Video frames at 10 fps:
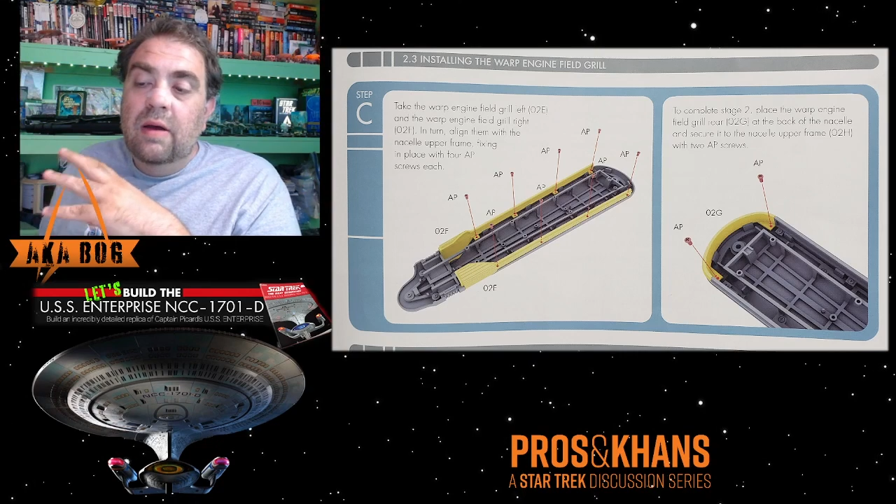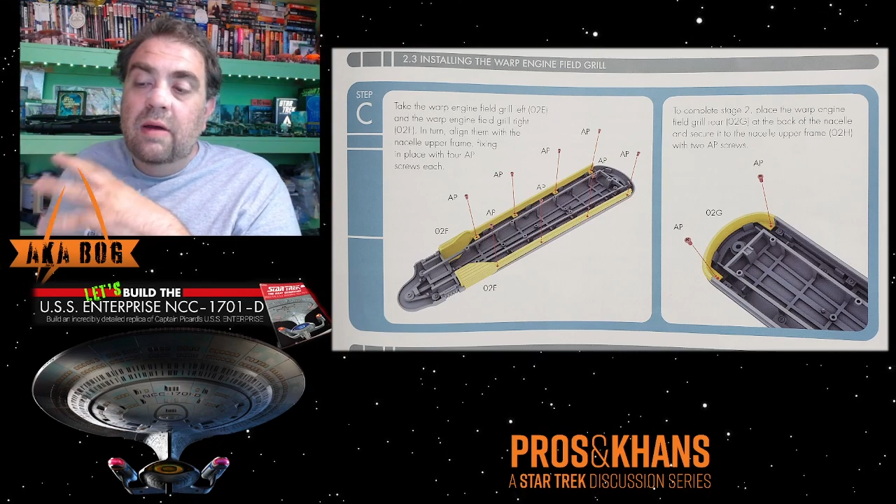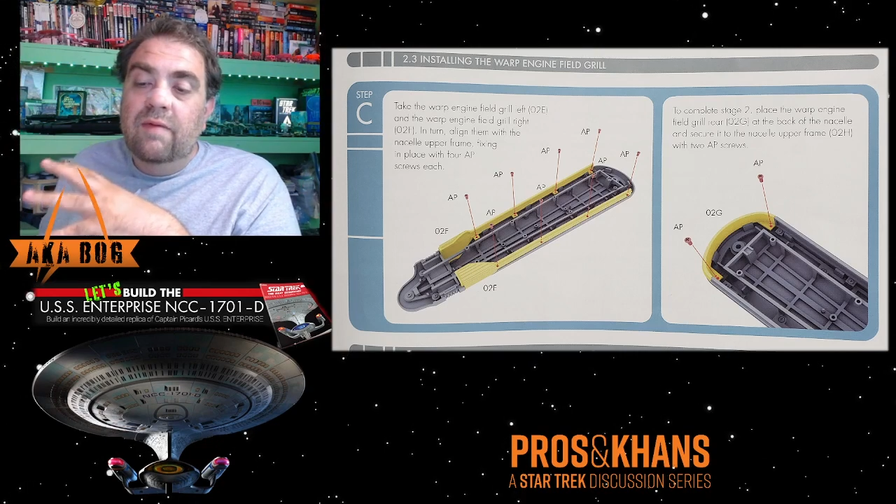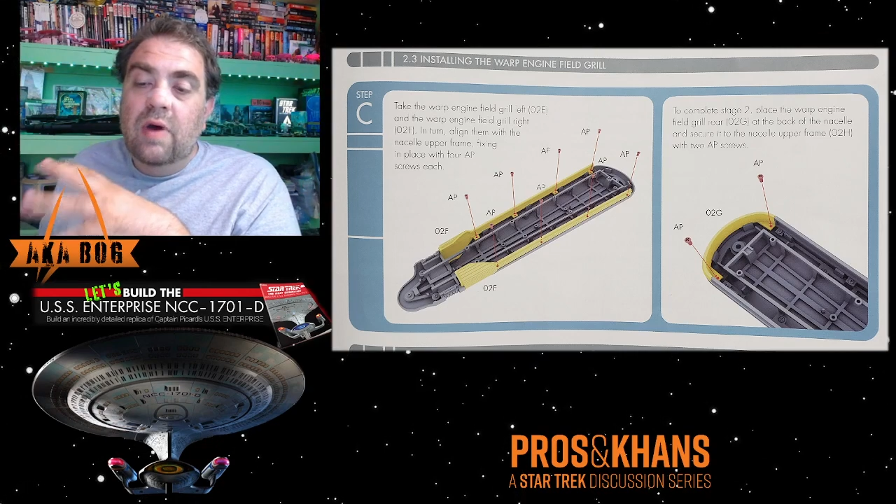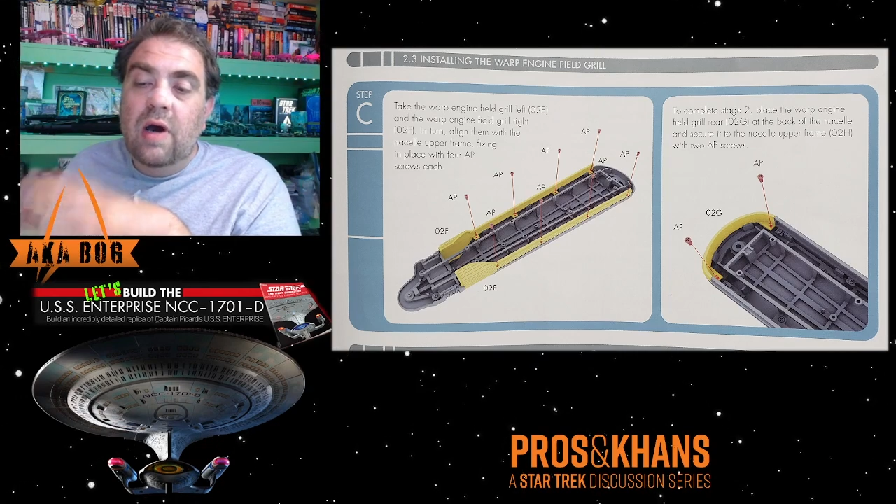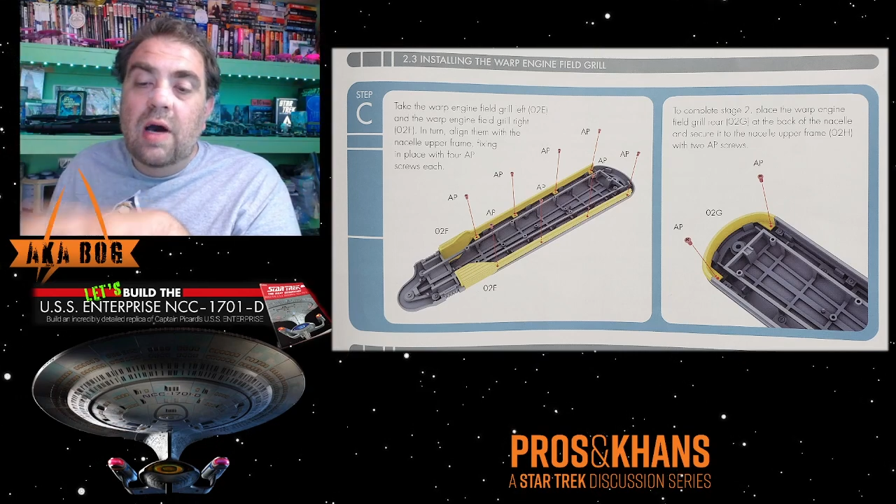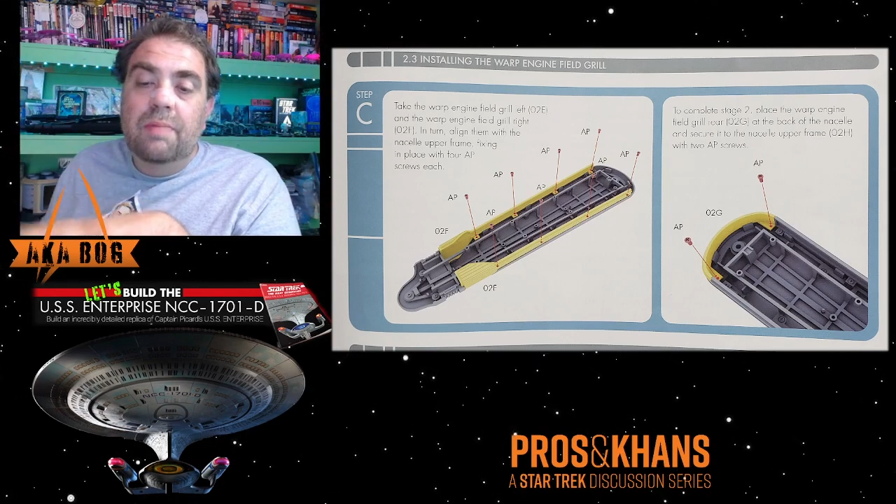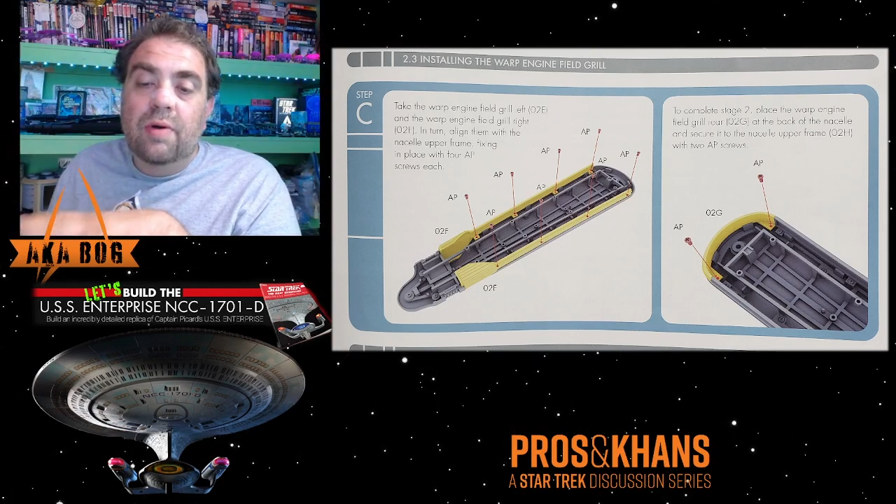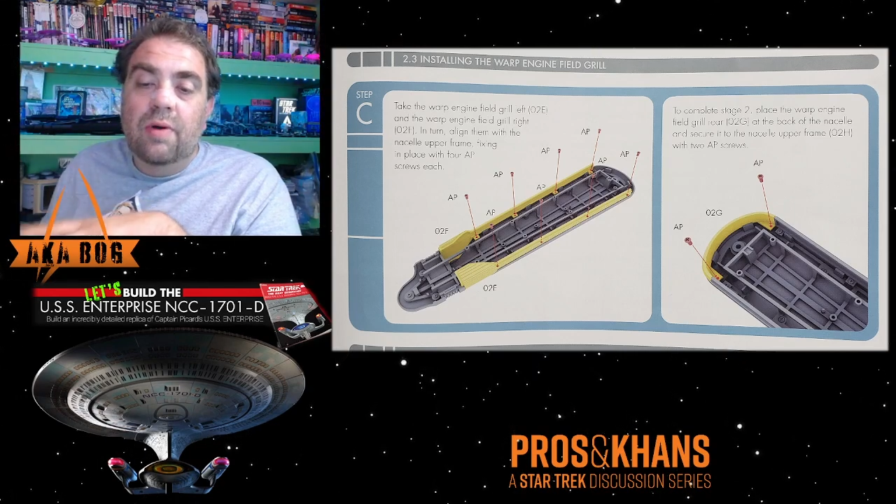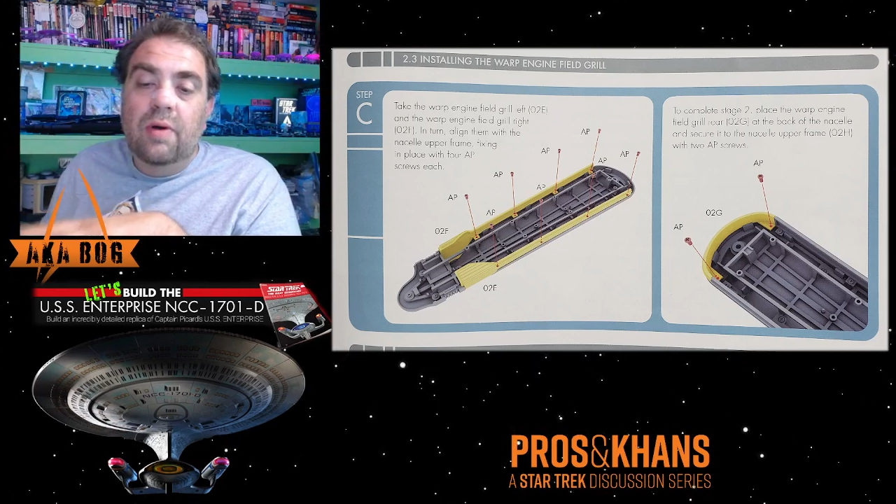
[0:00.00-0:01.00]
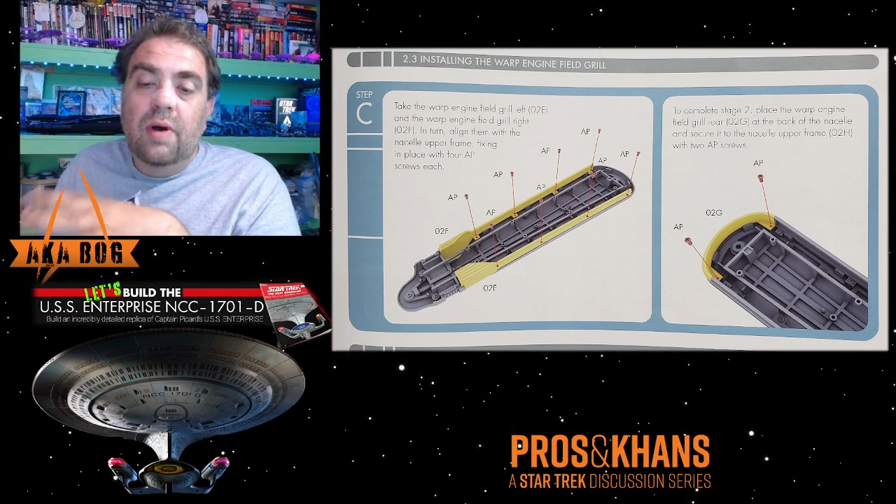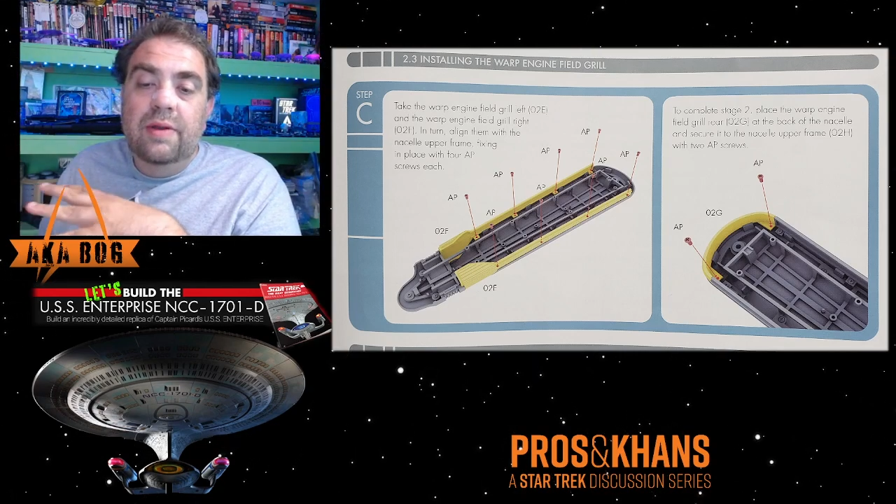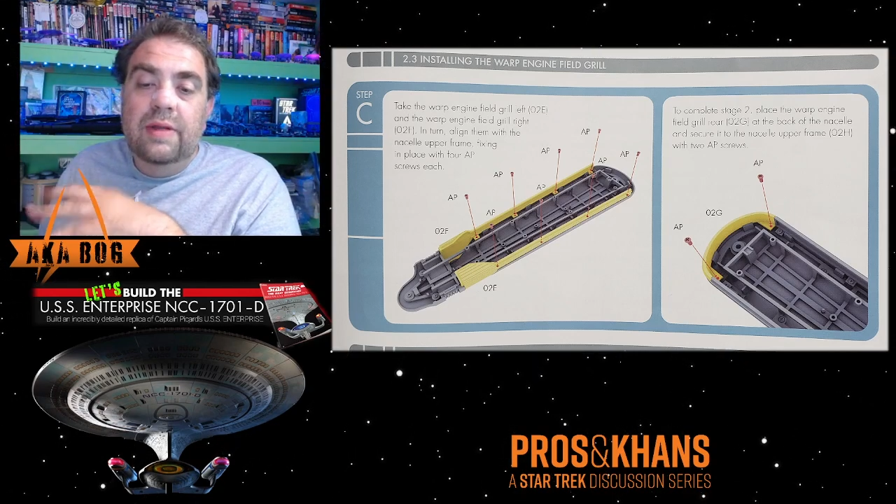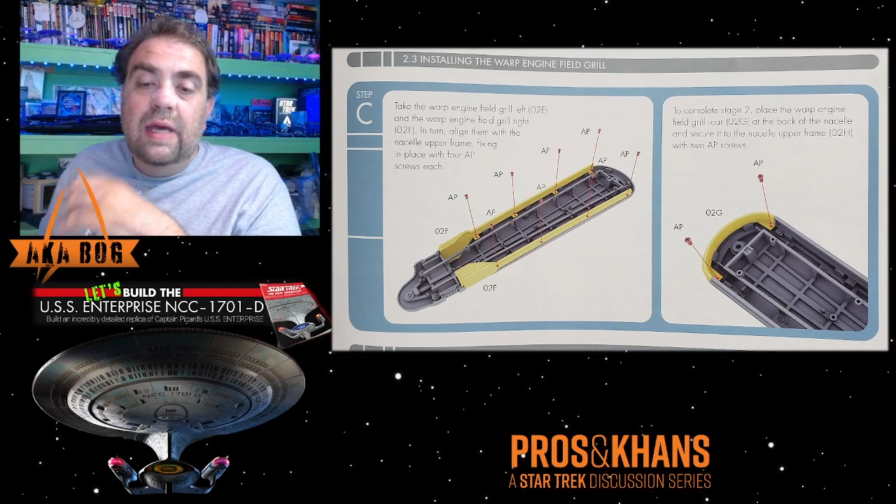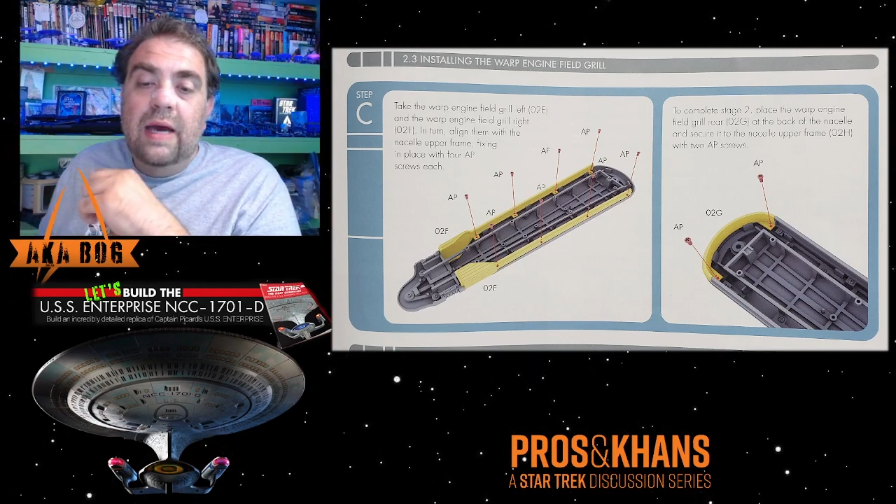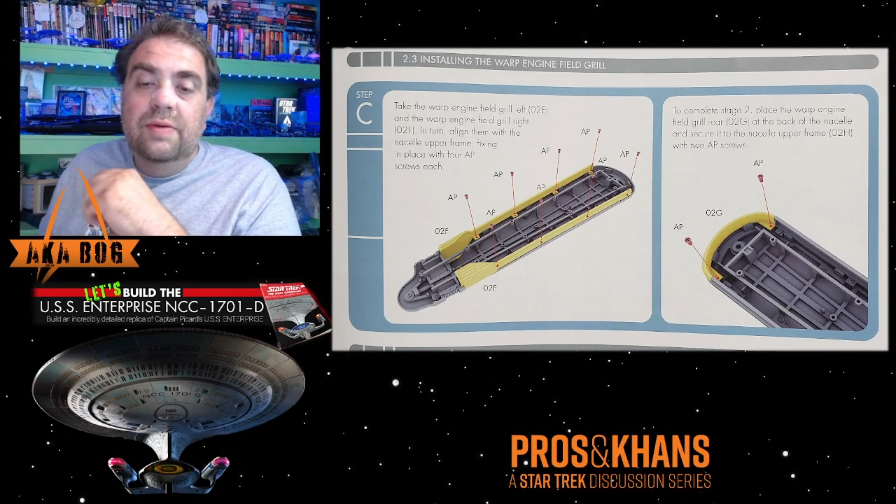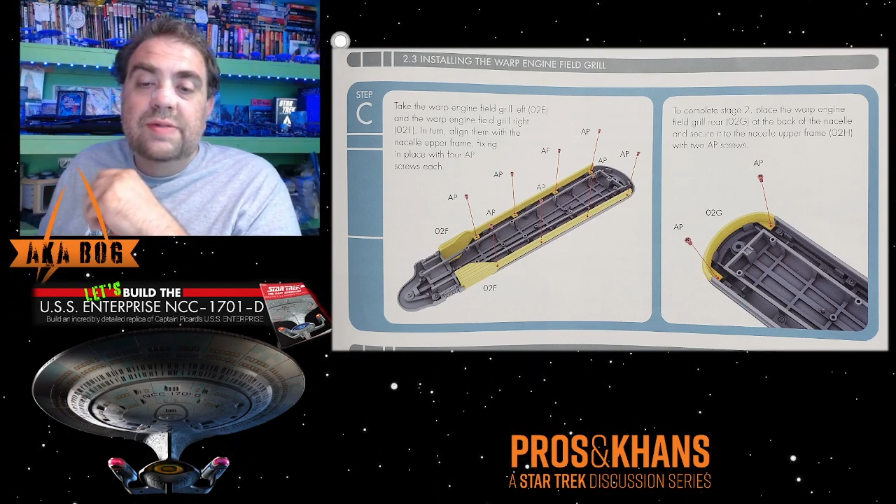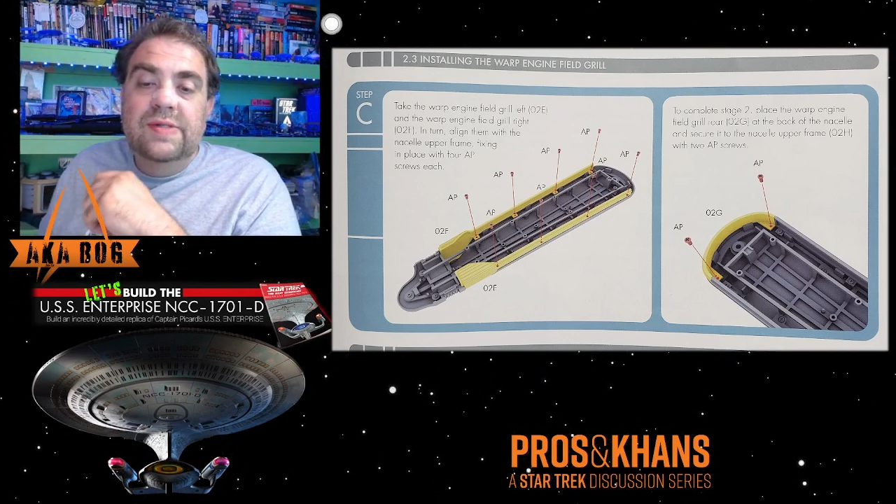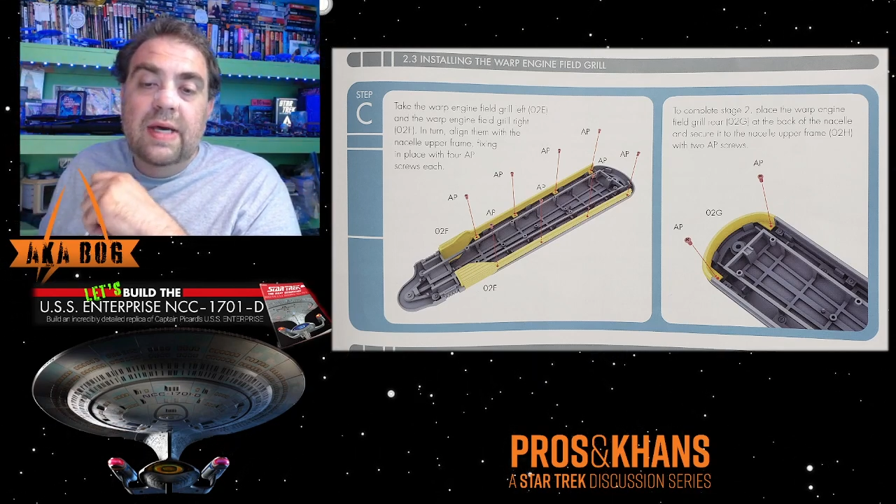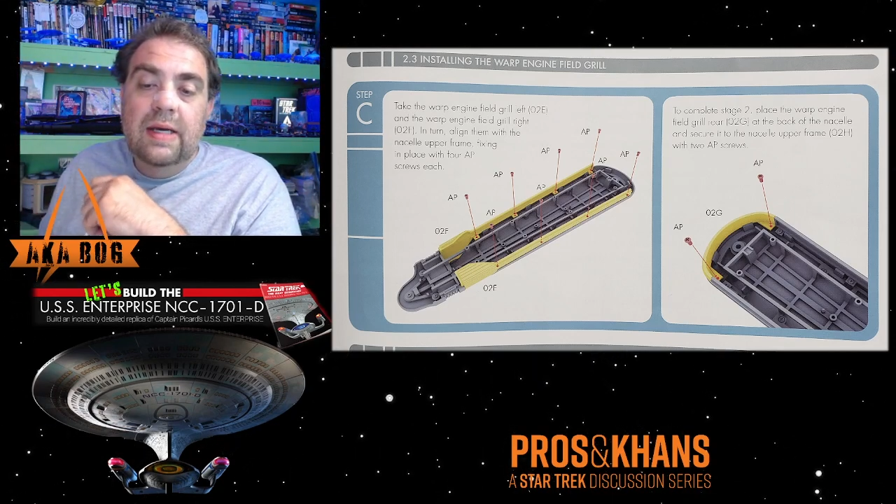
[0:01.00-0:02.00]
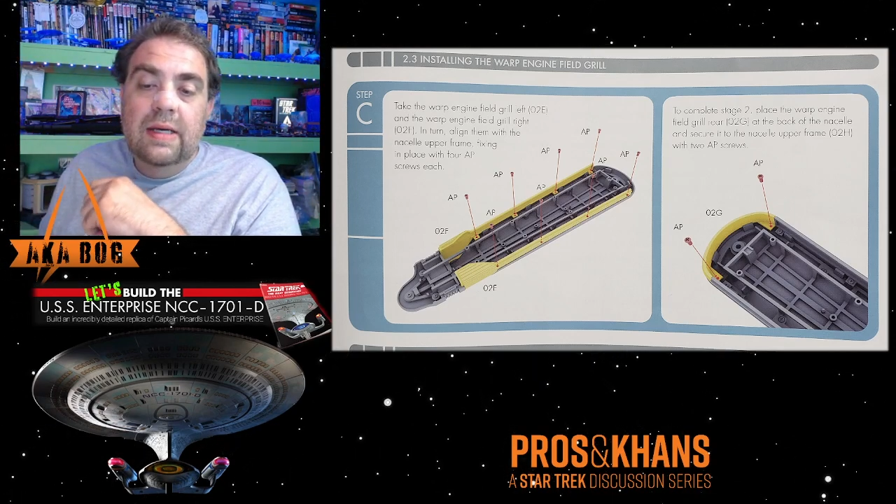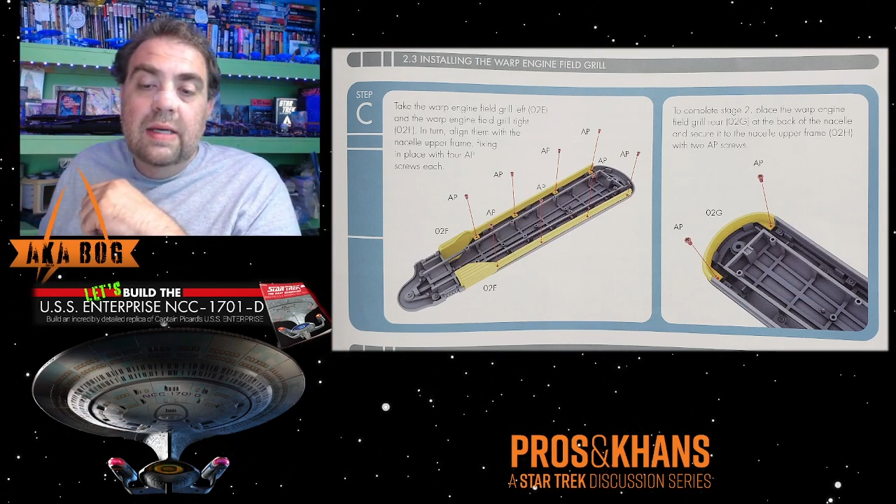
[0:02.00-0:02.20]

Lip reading: of copper on the outside,